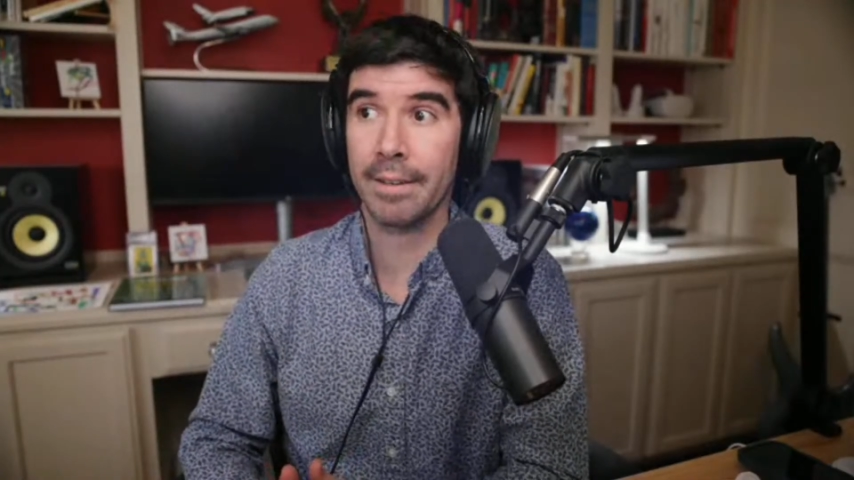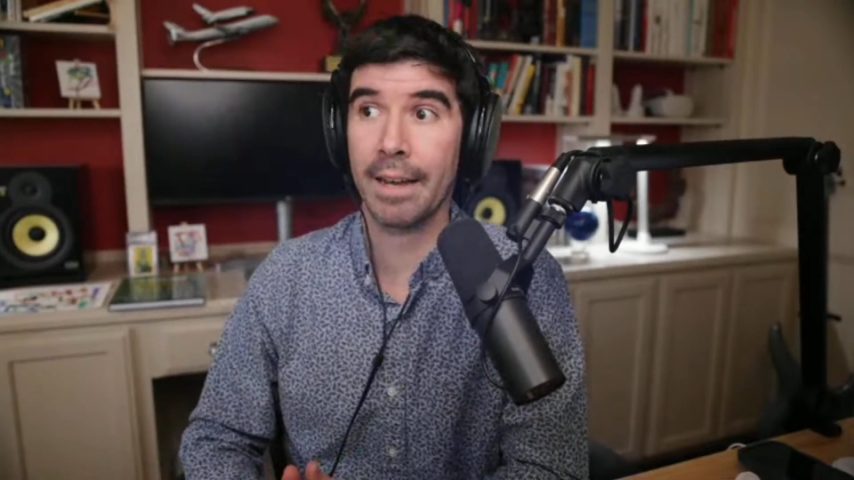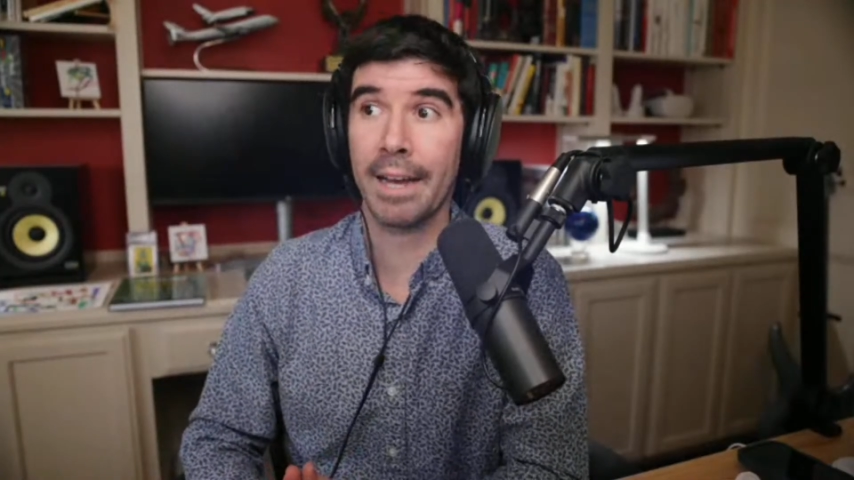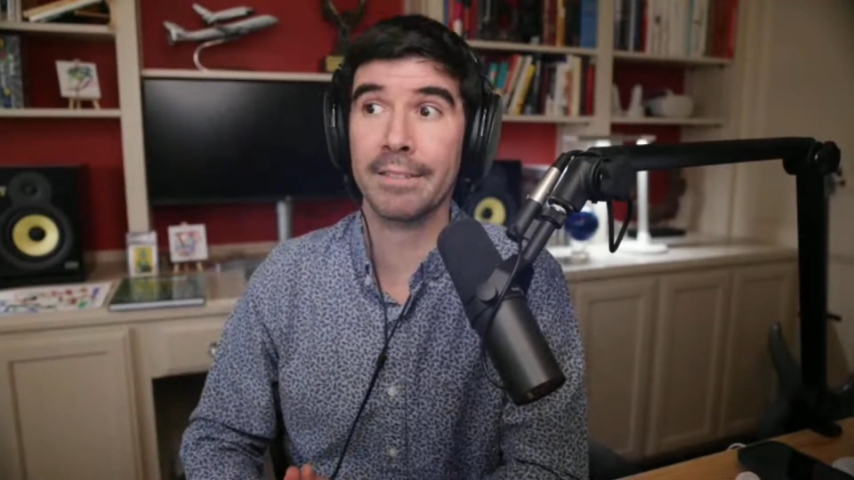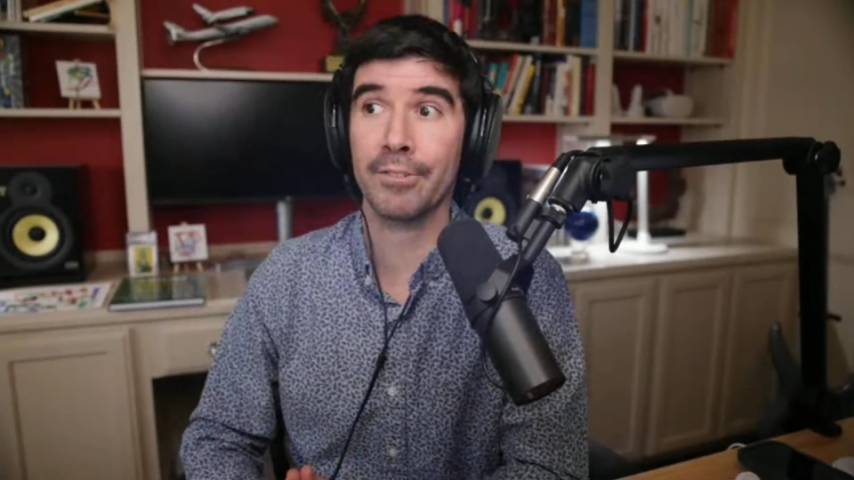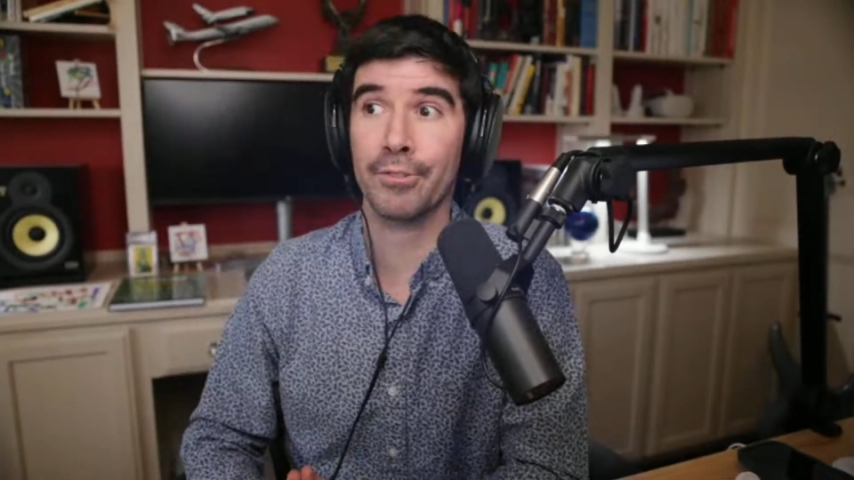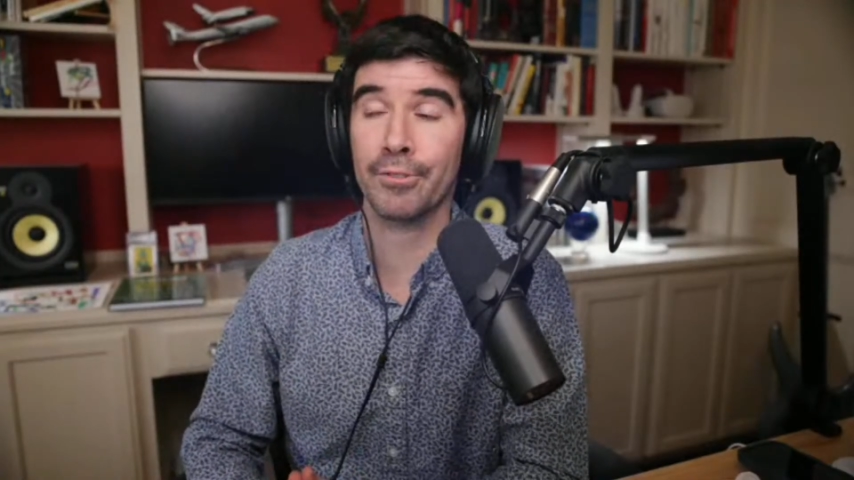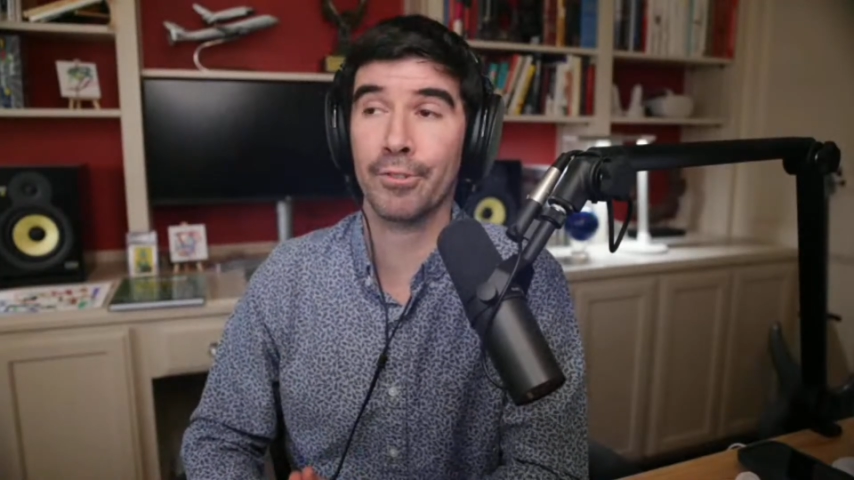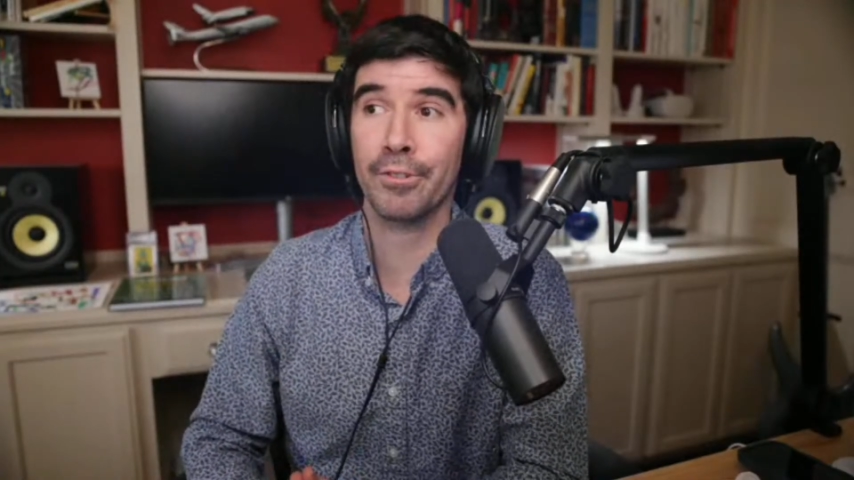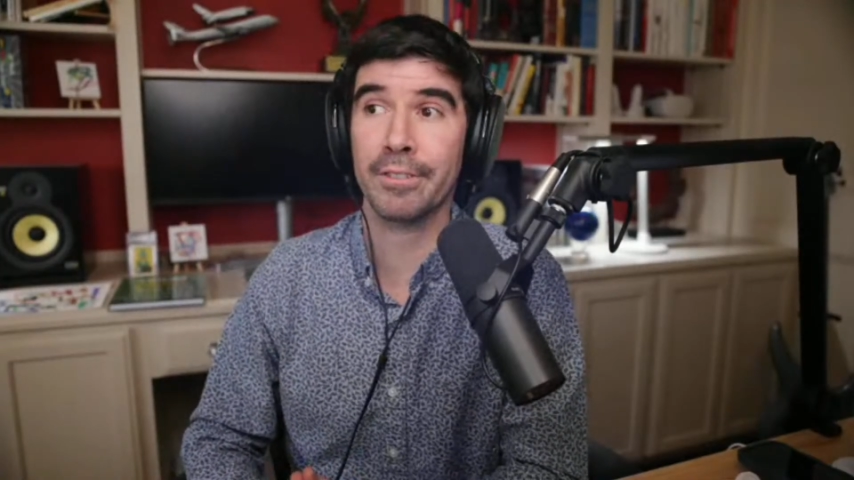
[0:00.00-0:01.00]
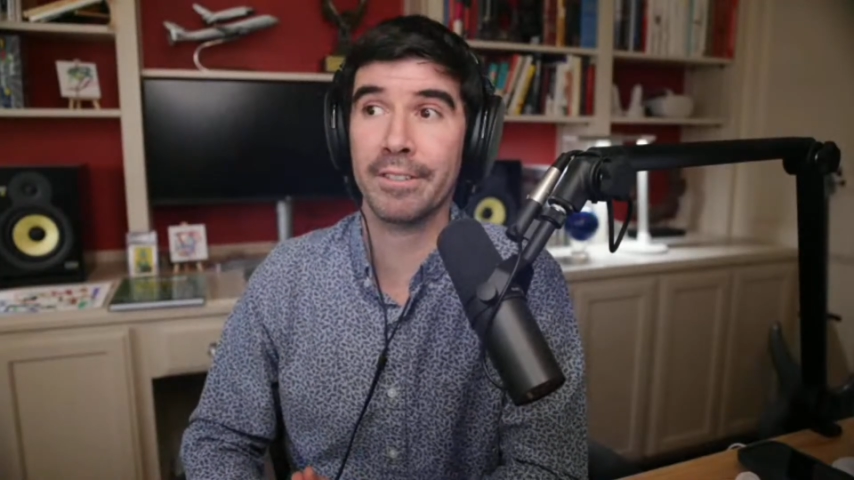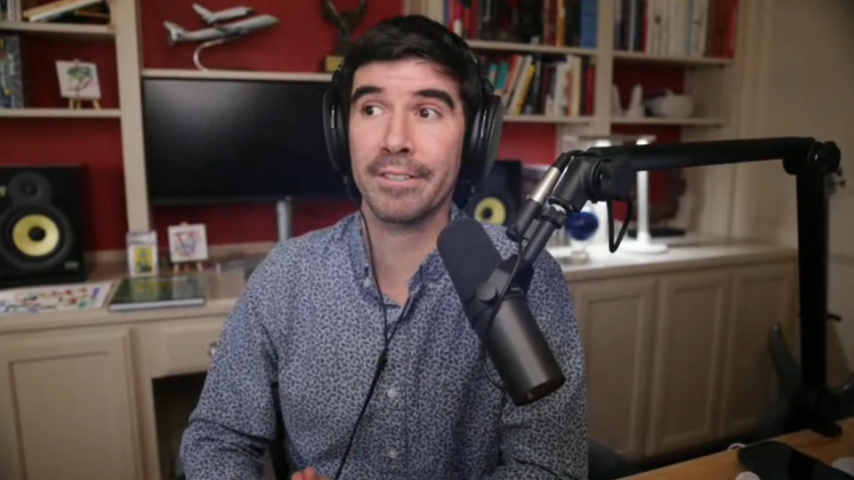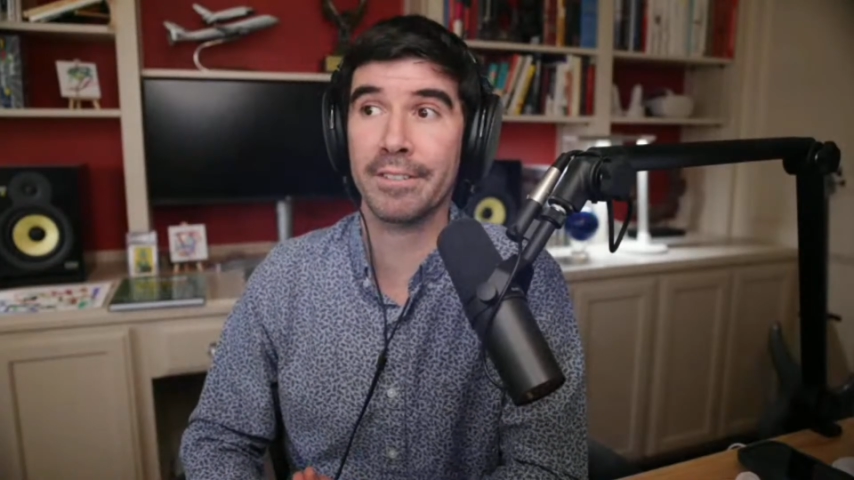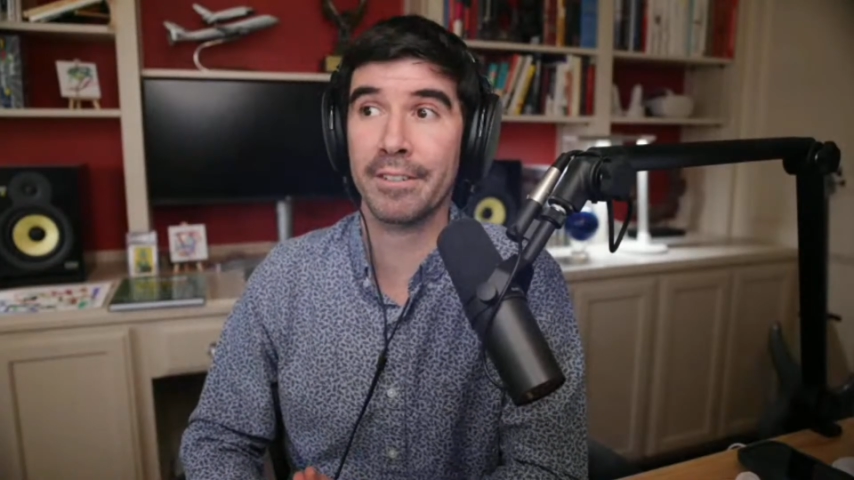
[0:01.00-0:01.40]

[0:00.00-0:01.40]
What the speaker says: has a certain